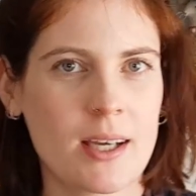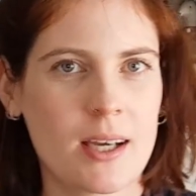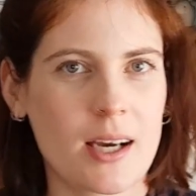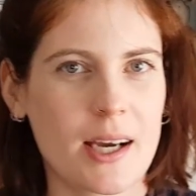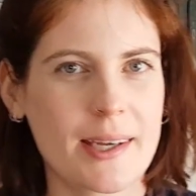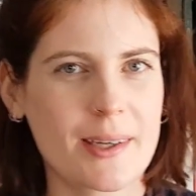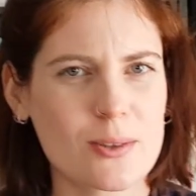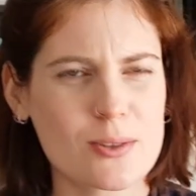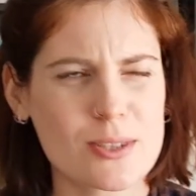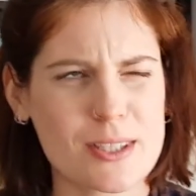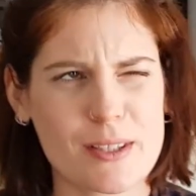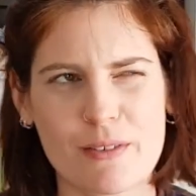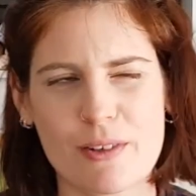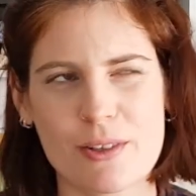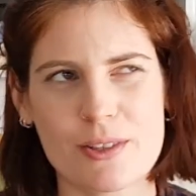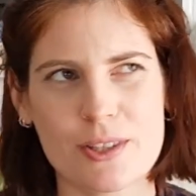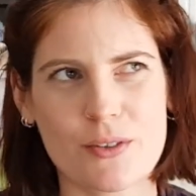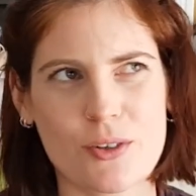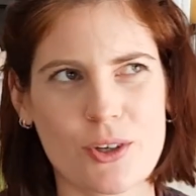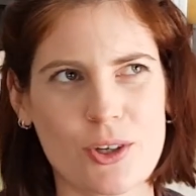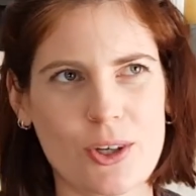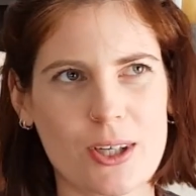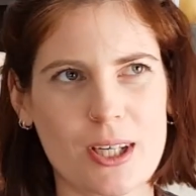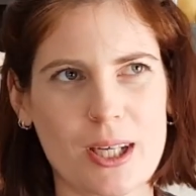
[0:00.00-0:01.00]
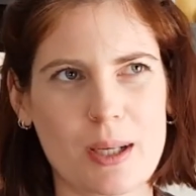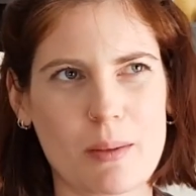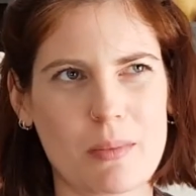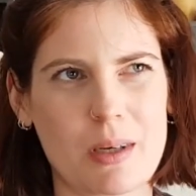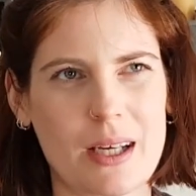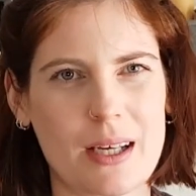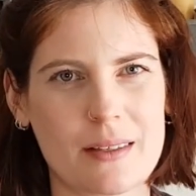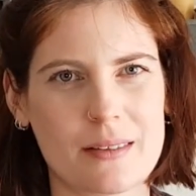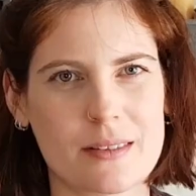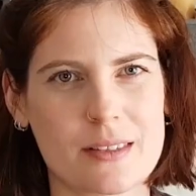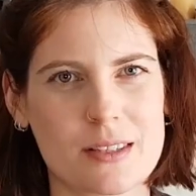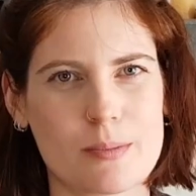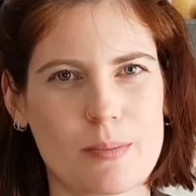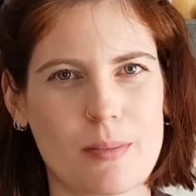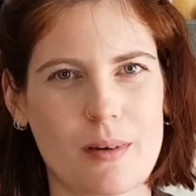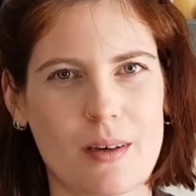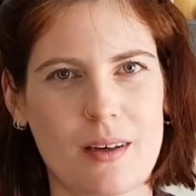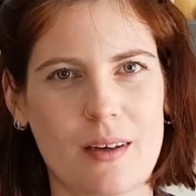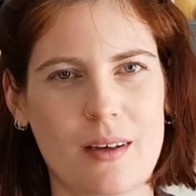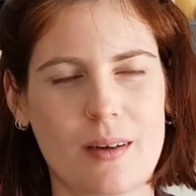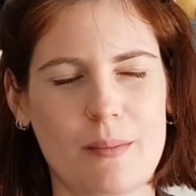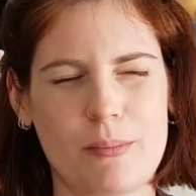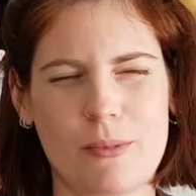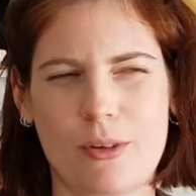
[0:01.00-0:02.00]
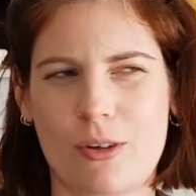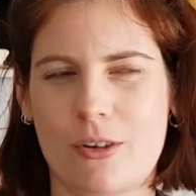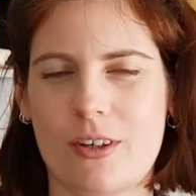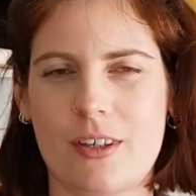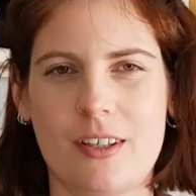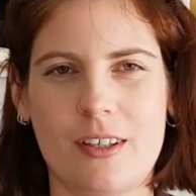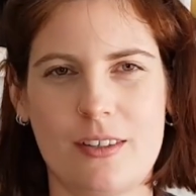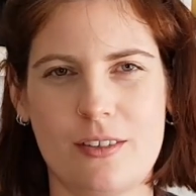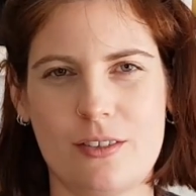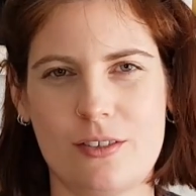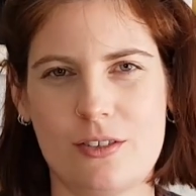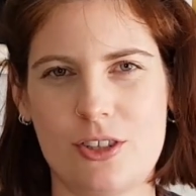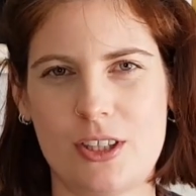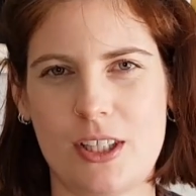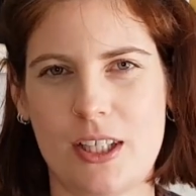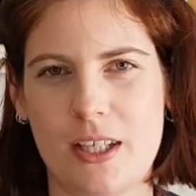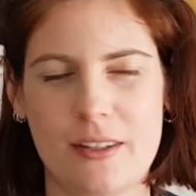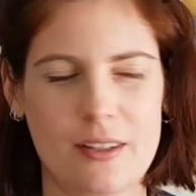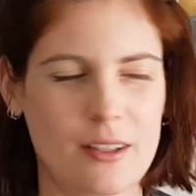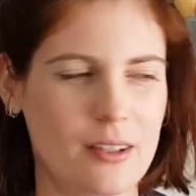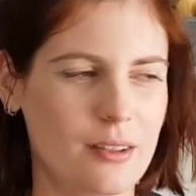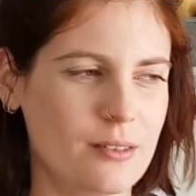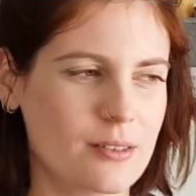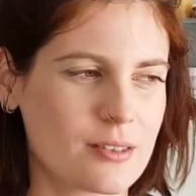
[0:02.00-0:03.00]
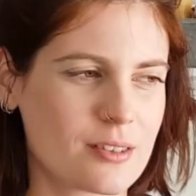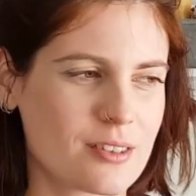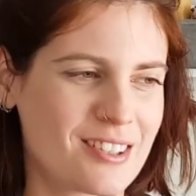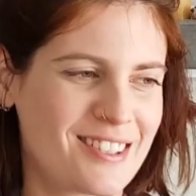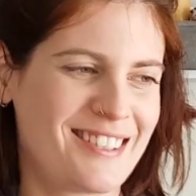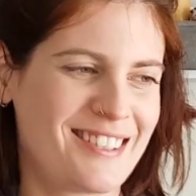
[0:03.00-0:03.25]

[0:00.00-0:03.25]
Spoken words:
I also have lots of cooking plans, but I'm not going to share those.